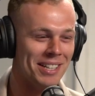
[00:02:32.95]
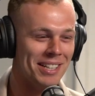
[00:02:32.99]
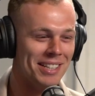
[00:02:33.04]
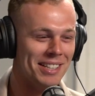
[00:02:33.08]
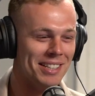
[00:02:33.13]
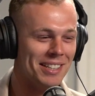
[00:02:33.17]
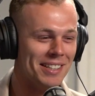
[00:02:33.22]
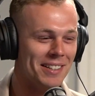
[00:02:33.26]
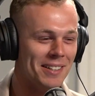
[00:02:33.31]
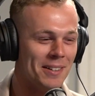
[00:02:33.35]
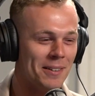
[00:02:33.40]

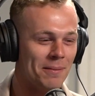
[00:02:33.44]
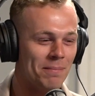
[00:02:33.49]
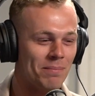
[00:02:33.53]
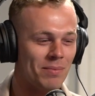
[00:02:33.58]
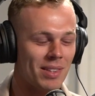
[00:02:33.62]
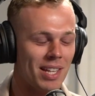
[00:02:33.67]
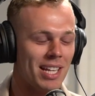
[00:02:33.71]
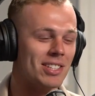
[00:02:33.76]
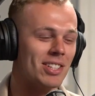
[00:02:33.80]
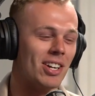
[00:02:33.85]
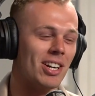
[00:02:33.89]
Yeah.
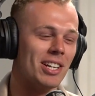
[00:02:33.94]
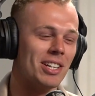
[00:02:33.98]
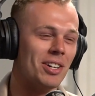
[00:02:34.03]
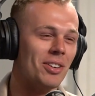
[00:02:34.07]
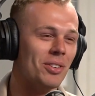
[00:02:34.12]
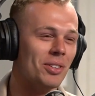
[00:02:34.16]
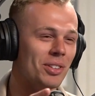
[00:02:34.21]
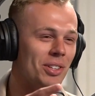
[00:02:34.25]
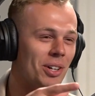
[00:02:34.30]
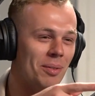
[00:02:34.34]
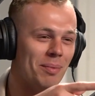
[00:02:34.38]
It's all right.
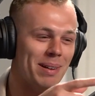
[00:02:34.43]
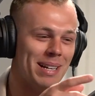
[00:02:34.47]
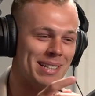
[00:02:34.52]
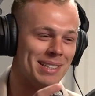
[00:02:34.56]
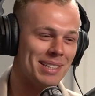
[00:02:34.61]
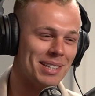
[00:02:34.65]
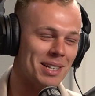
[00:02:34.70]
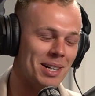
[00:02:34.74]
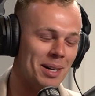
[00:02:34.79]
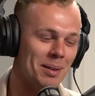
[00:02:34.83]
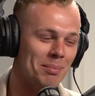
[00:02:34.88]
Don't don't mess
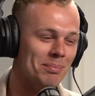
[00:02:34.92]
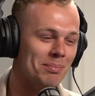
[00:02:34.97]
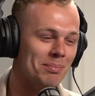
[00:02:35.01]
it up.